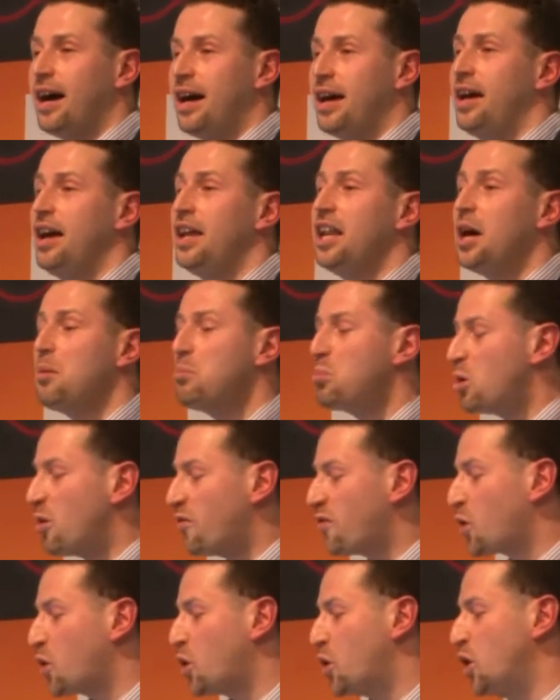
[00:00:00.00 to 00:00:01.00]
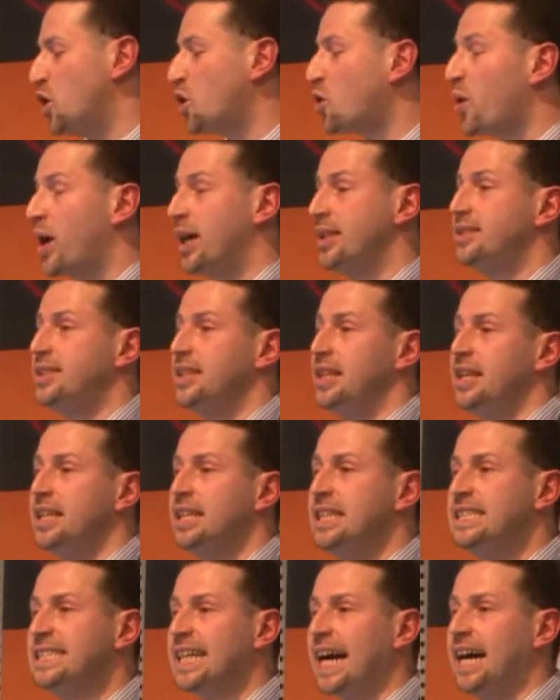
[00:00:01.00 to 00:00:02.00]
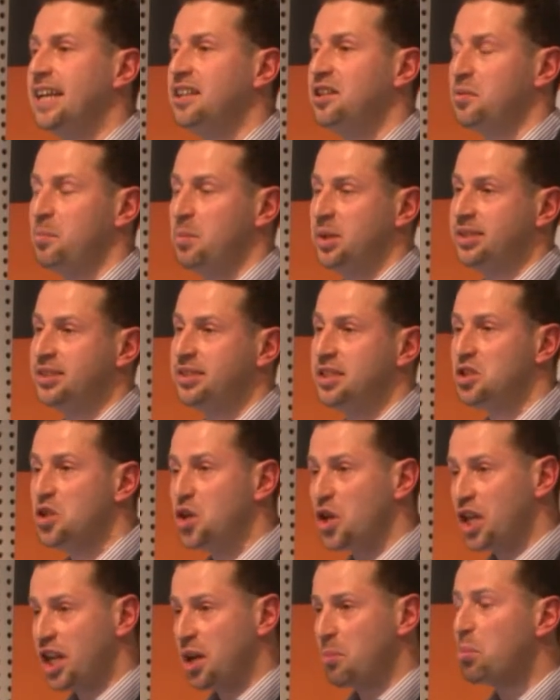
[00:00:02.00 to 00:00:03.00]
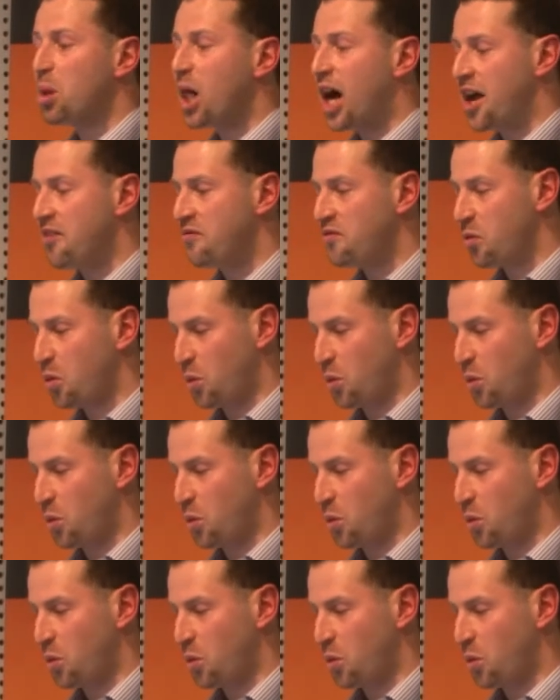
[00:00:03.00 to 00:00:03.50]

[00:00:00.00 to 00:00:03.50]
a number of current grants and the entitlements that you can apply